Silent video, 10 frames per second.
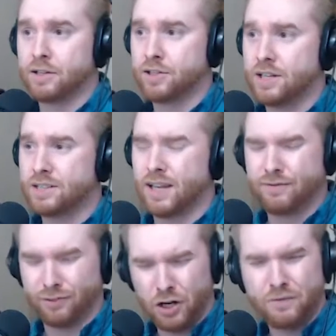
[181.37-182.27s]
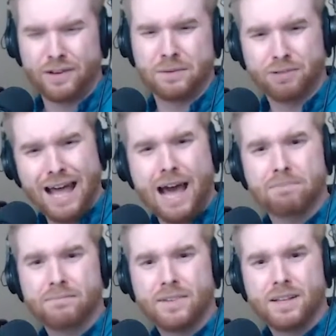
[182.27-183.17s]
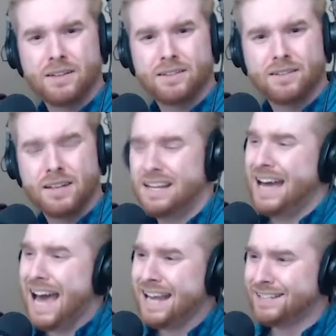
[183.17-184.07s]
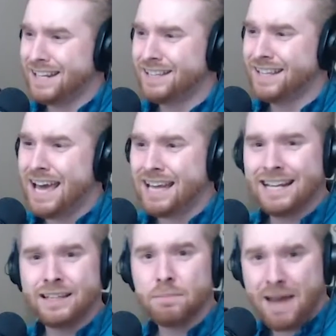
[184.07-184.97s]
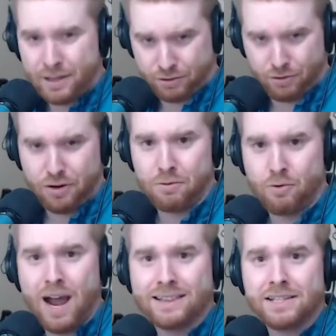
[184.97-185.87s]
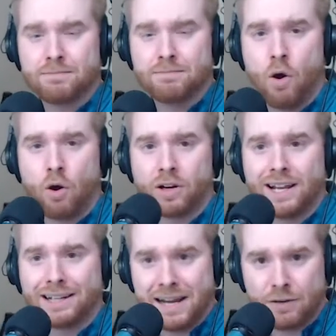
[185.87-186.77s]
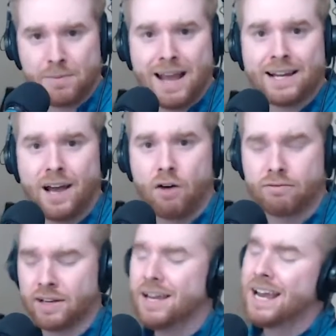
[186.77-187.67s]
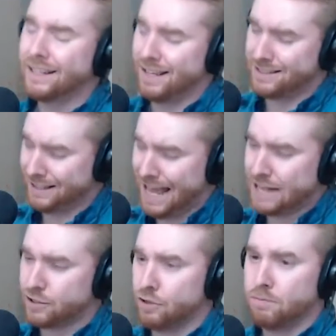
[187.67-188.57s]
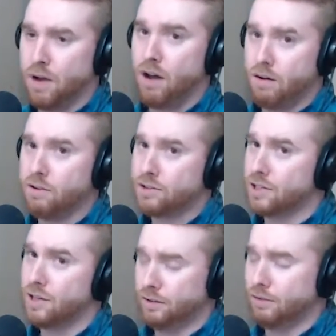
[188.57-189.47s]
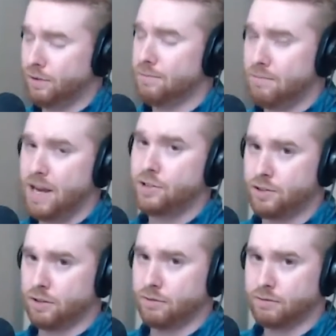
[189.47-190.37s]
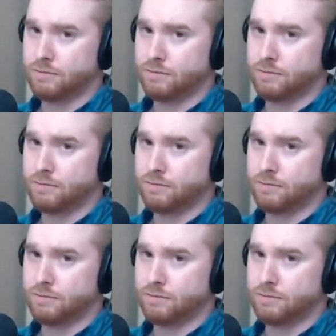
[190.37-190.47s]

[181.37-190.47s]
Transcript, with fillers: And she said, Flurf Flopp." Flop? I did that in the back bathroom quite this morning after my coffee. And they said, That's too much information.